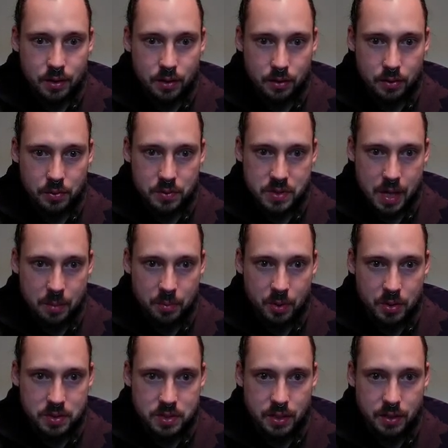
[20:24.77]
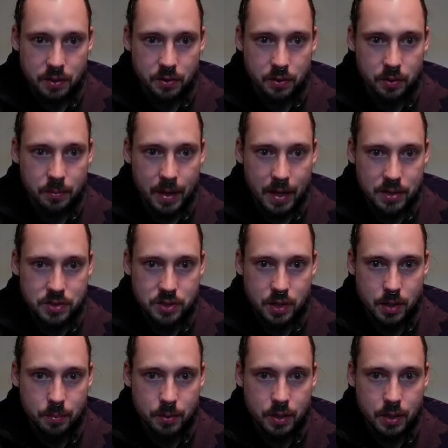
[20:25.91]
lose that particular
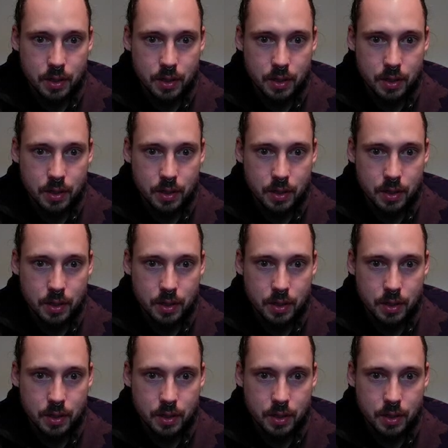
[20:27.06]
matchup.